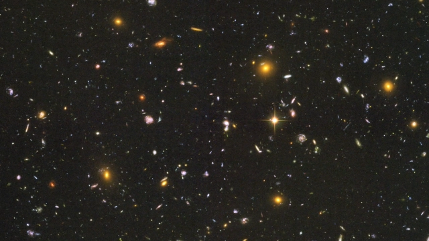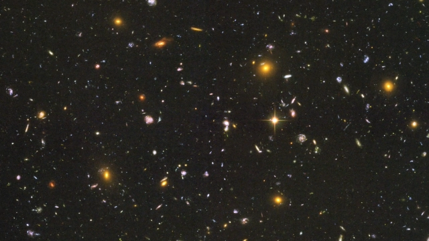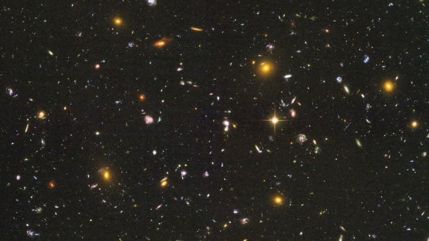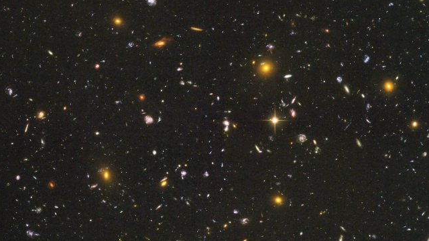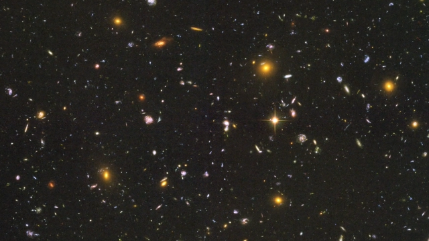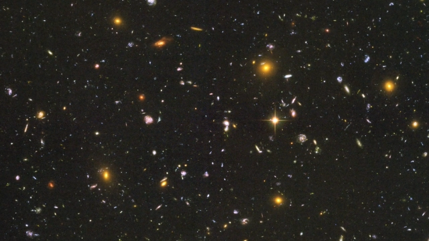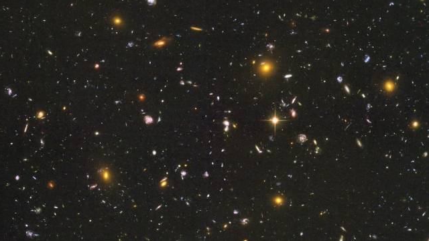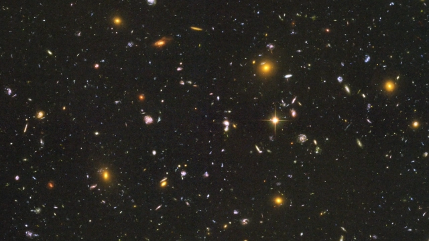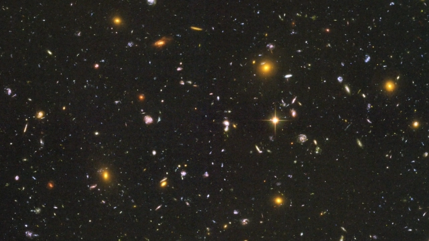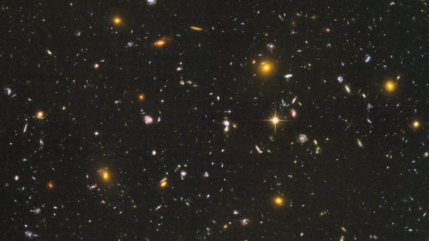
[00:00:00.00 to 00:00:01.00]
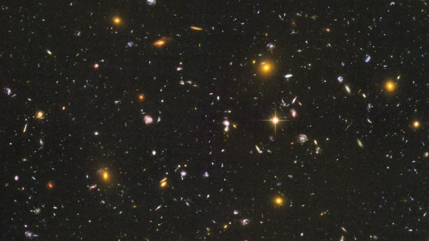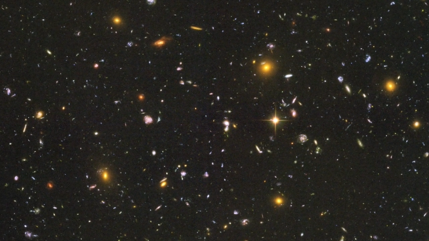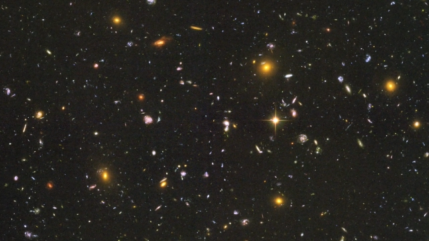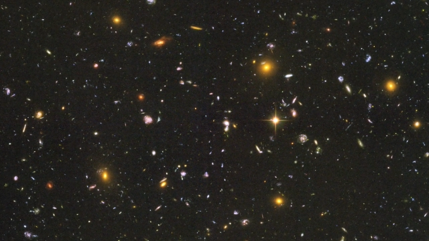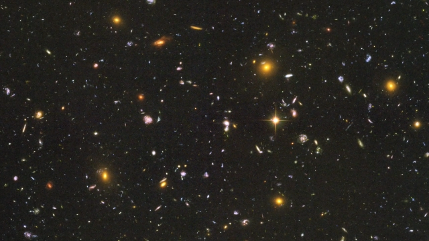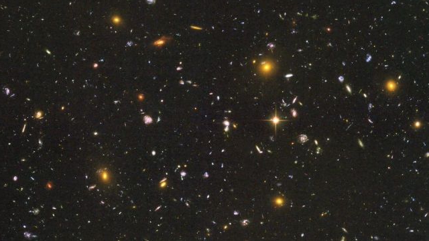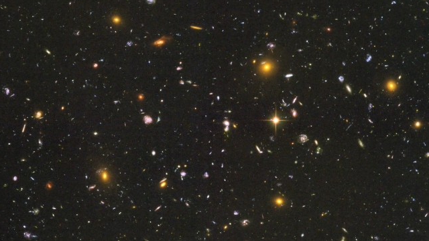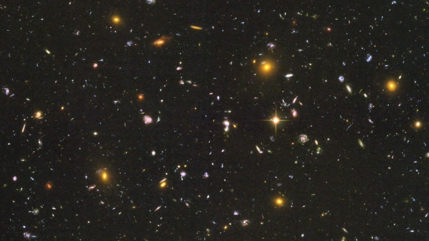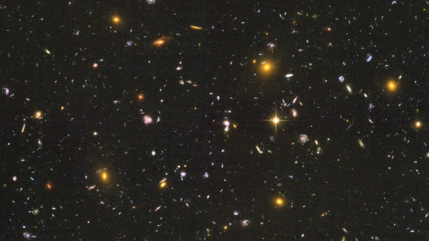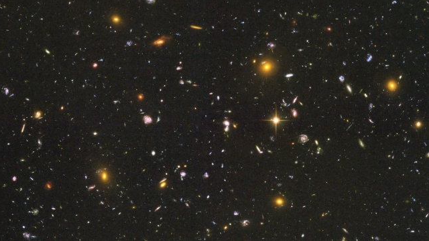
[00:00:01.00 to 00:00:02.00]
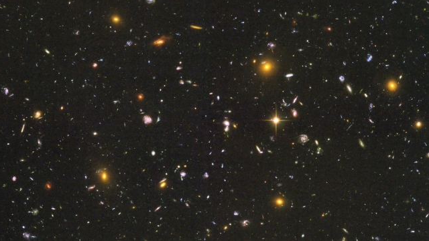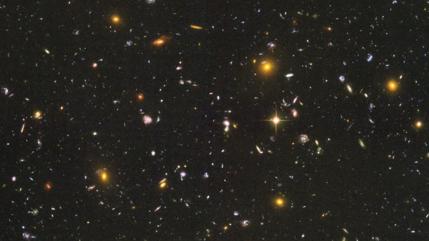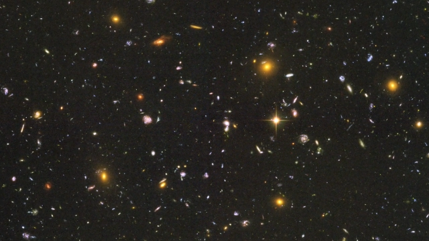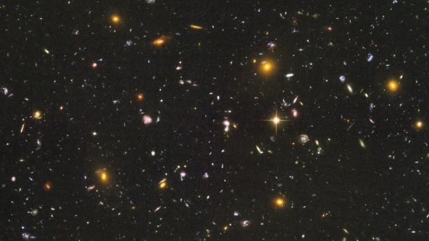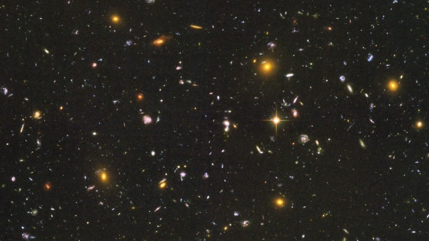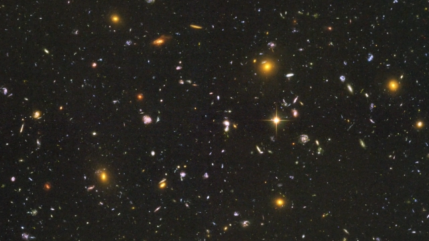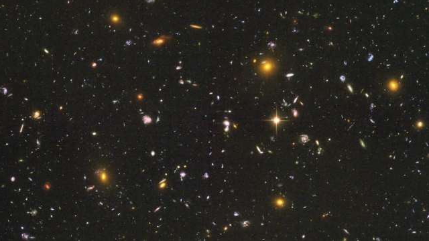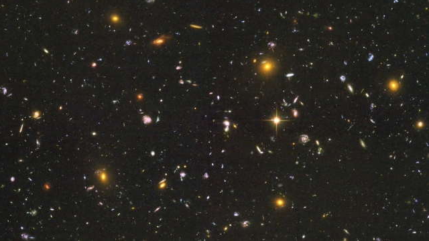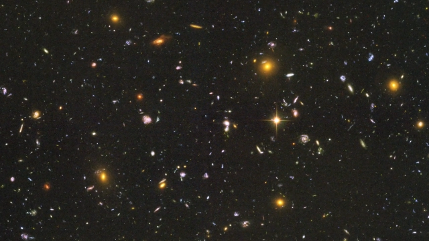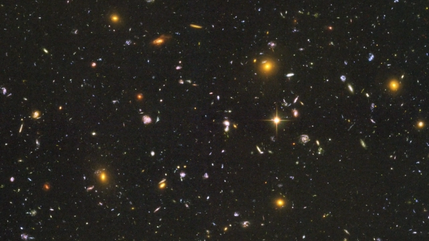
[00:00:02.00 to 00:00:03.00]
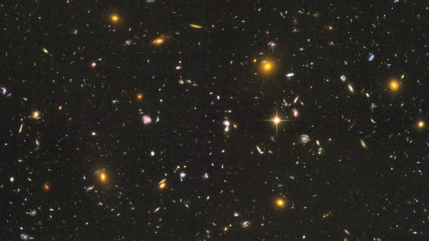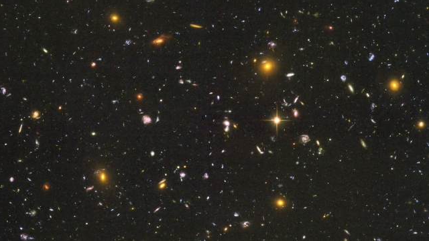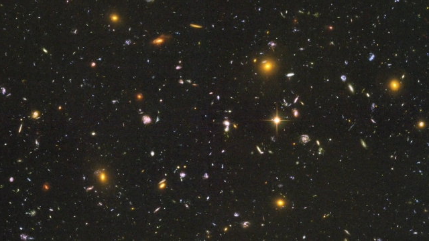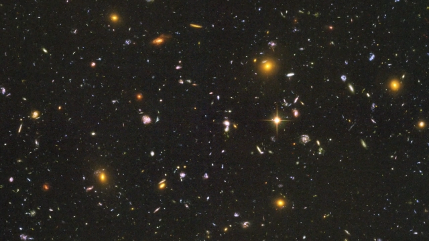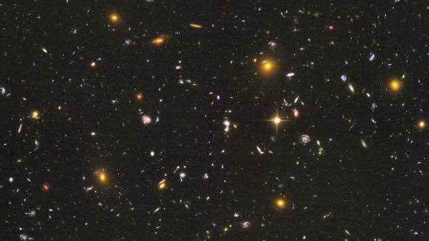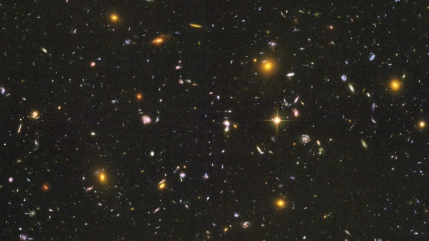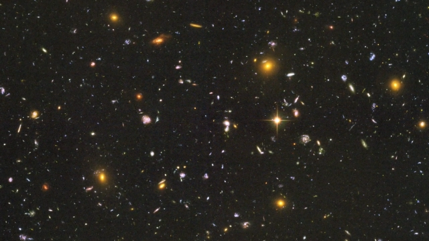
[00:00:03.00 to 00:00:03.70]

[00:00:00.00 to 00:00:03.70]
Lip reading: (no speaker visible)